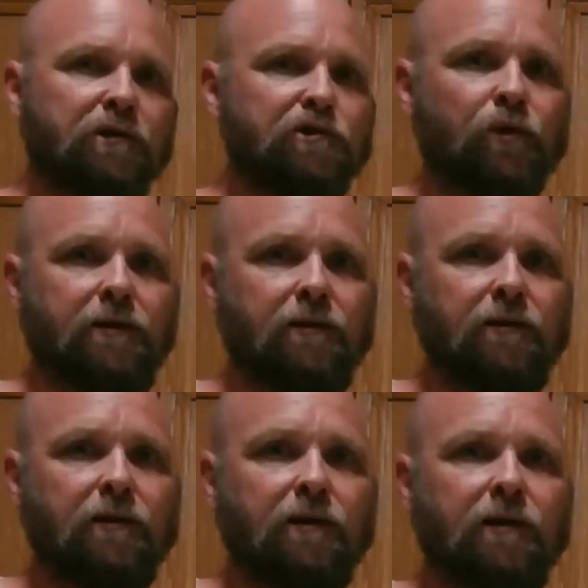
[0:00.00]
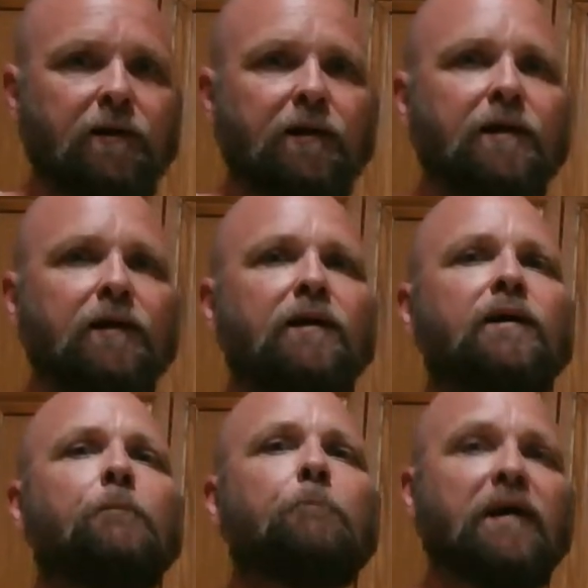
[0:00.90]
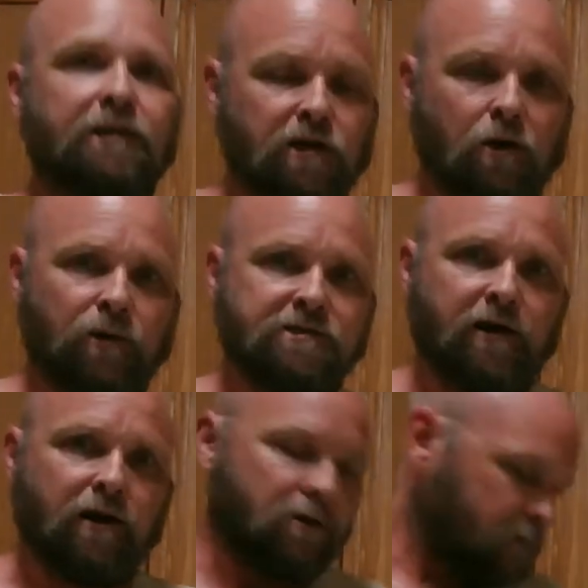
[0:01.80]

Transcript: written, but it's always there.